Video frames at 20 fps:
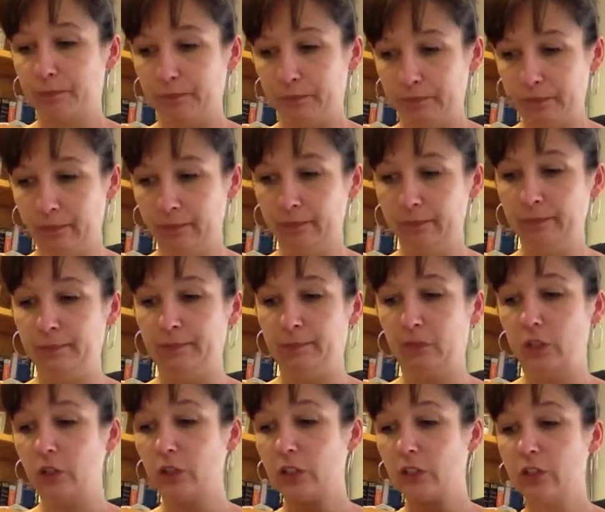
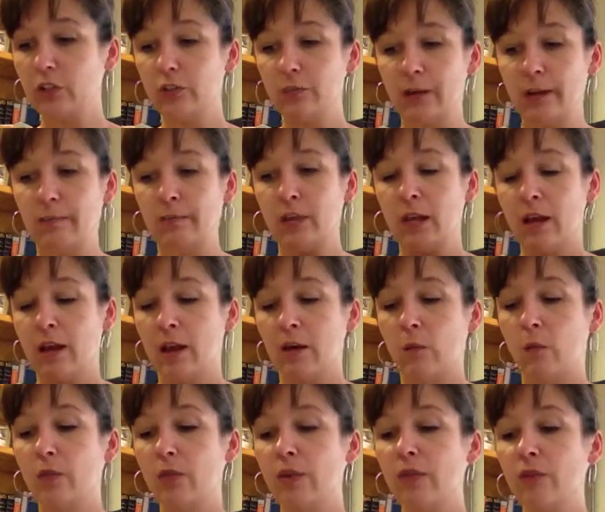Excuse me.
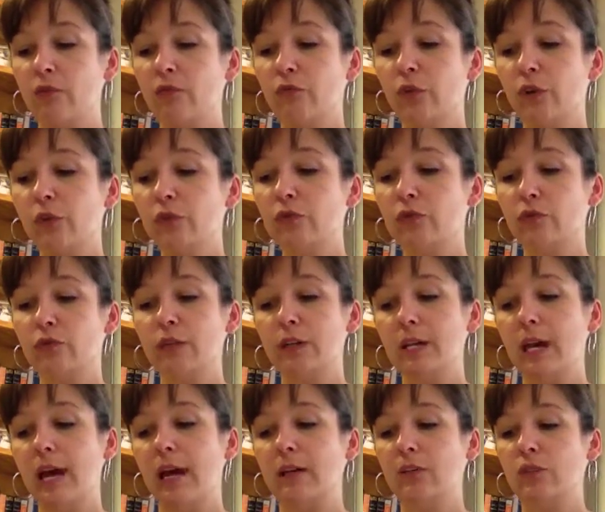Within the first 3
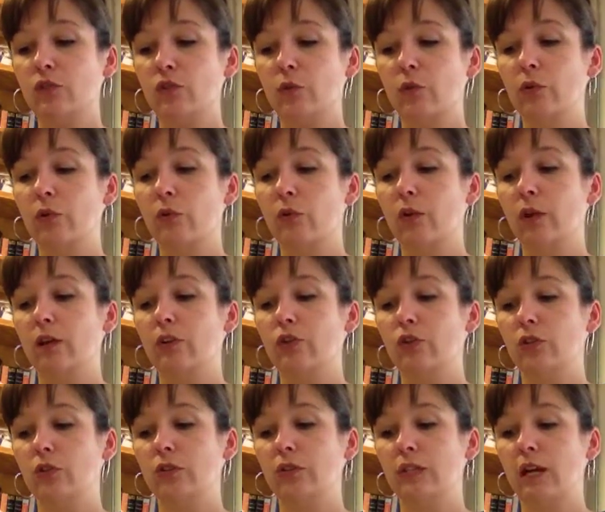days, North Korea
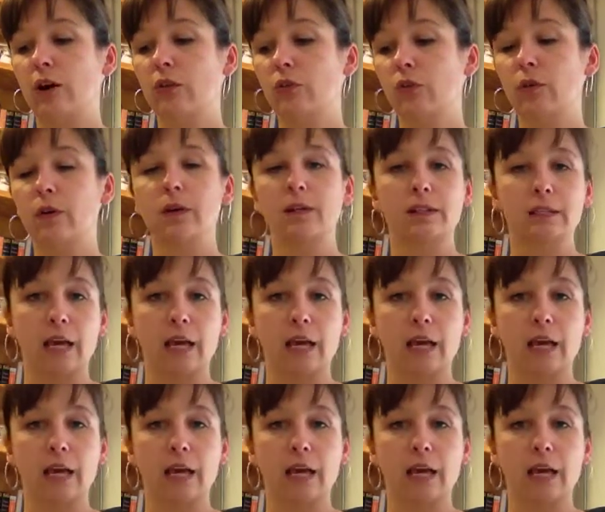took South Korea's